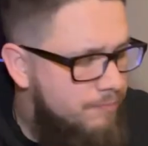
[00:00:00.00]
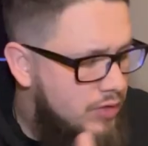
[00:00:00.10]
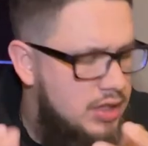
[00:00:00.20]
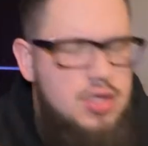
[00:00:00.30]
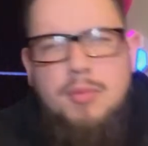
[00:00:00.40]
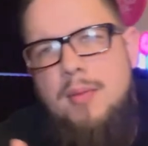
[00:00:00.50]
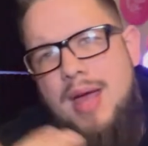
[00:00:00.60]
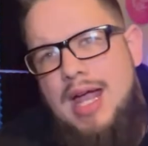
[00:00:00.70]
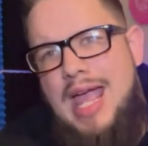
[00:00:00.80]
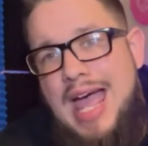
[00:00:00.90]
And so my
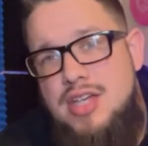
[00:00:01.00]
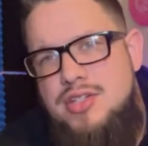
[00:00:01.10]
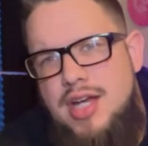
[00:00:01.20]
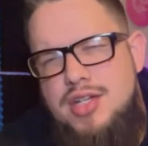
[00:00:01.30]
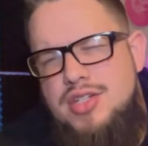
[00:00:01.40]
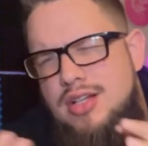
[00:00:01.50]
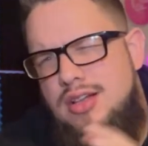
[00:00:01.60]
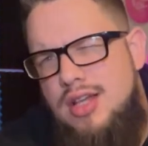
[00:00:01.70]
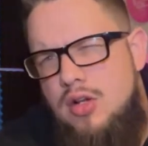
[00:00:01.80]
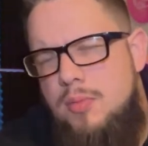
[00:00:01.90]
bag has changed a
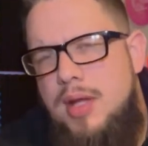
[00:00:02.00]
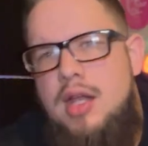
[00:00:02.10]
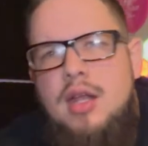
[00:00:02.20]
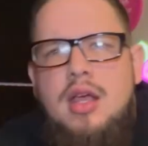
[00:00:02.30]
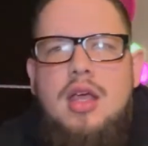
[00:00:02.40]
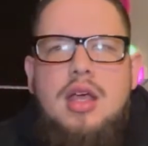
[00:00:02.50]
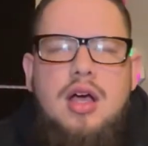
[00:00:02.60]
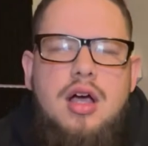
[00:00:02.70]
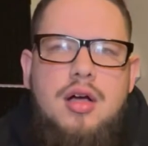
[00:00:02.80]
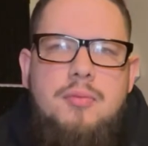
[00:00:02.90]
little bit
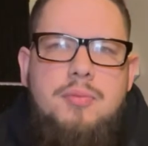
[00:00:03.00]
um,